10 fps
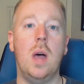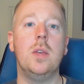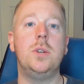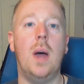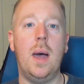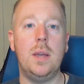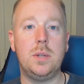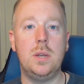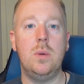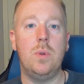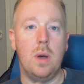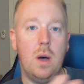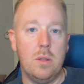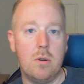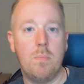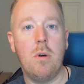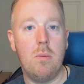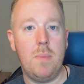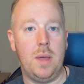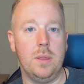The challenge I see with other
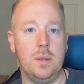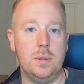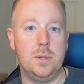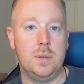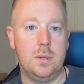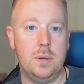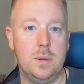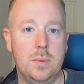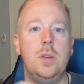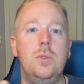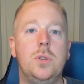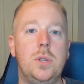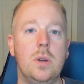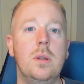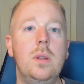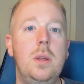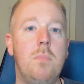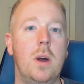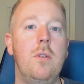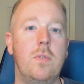BRRRR methods is that you still
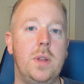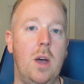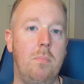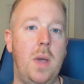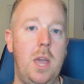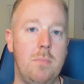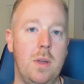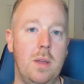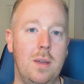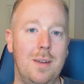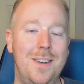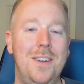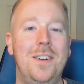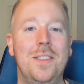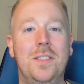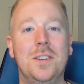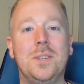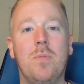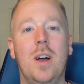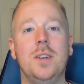need money for down payment.
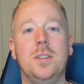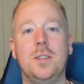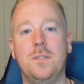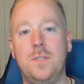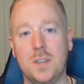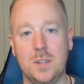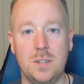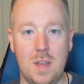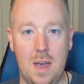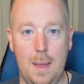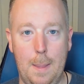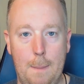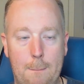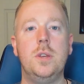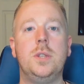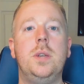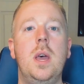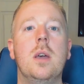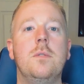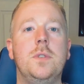This process fixes that. For the
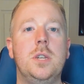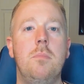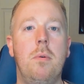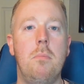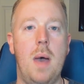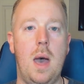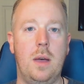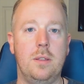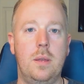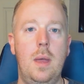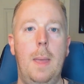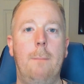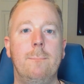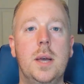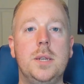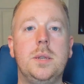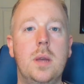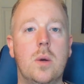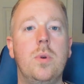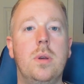sake of simple math, let's
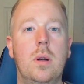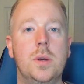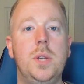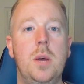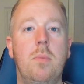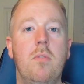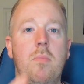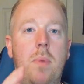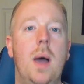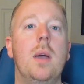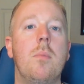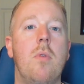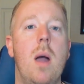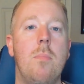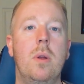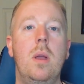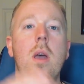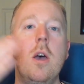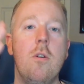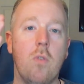stick with our example of buying a
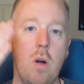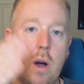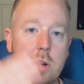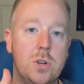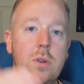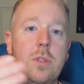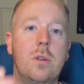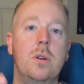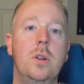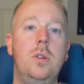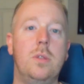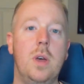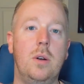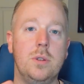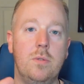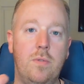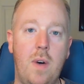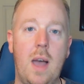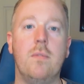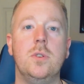property for
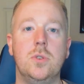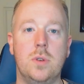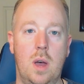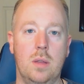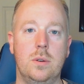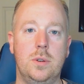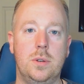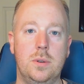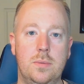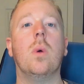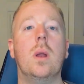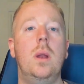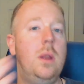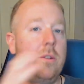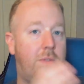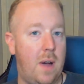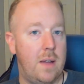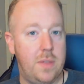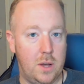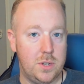$132,500. Then we're gonna need
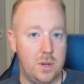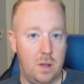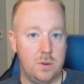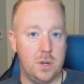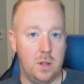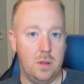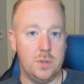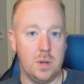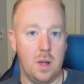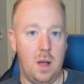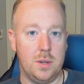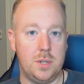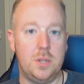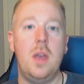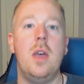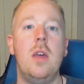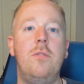$5,000 in closing costs